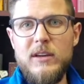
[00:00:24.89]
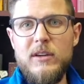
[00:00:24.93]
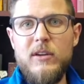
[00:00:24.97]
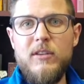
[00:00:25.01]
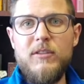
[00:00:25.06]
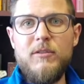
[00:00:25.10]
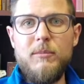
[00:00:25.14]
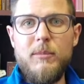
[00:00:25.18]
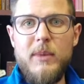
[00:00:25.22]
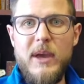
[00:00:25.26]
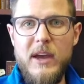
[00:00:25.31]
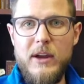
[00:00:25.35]

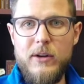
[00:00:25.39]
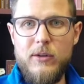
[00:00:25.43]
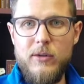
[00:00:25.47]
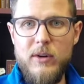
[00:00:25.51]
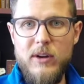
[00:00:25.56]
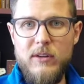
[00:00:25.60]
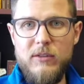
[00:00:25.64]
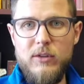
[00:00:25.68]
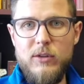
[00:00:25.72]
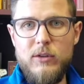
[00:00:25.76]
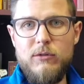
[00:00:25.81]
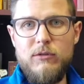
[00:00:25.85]
of
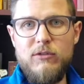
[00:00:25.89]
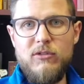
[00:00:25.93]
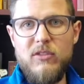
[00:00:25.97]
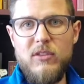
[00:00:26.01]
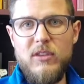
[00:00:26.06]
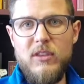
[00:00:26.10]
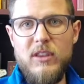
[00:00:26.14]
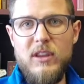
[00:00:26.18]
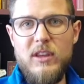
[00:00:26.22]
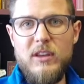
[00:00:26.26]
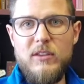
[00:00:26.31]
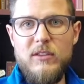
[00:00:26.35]

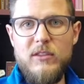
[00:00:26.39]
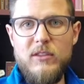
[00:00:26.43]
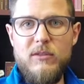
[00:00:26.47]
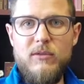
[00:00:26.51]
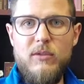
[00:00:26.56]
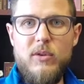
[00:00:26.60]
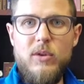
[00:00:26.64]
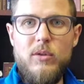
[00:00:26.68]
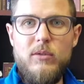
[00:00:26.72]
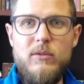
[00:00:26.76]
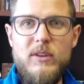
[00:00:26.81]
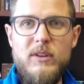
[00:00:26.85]
macroevolution, things
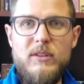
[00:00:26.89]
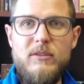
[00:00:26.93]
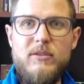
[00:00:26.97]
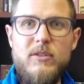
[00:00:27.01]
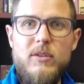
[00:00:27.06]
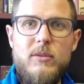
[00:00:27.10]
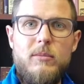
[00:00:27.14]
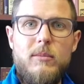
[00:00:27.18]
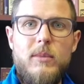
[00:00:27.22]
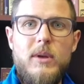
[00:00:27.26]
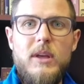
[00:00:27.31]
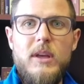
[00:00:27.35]
evolving
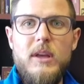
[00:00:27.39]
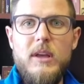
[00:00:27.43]
from